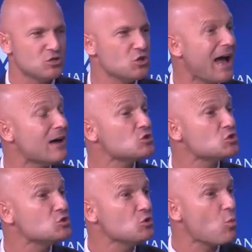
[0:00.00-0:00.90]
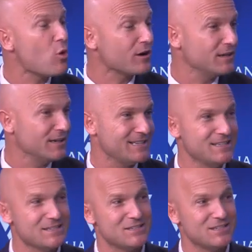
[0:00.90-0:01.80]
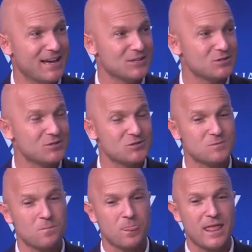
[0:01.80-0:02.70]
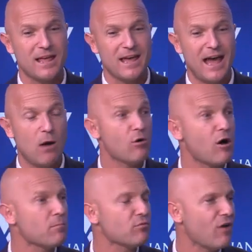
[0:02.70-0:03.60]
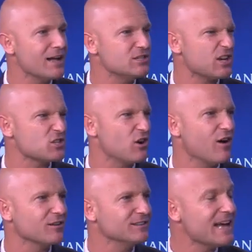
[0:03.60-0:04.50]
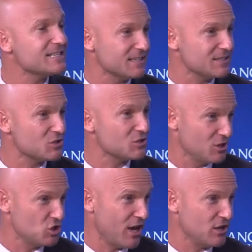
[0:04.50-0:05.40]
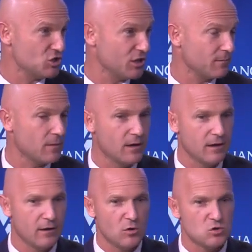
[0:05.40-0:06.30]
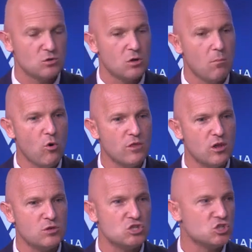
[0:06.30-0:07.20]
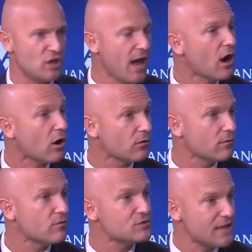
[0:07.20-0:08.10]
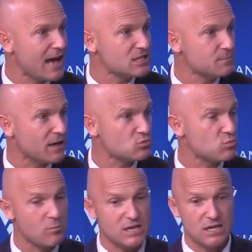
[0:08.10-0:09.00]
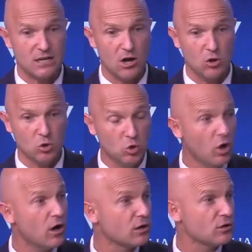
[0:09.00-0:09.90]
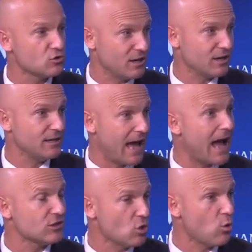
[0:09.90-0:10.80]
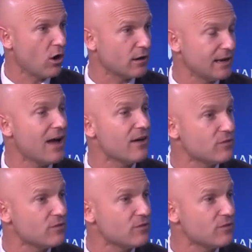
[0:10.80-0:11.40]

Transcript: How is student work connecting to standards? How are our projects, our lessons changing? So the more that we share those aspects where we can look critically at the work and have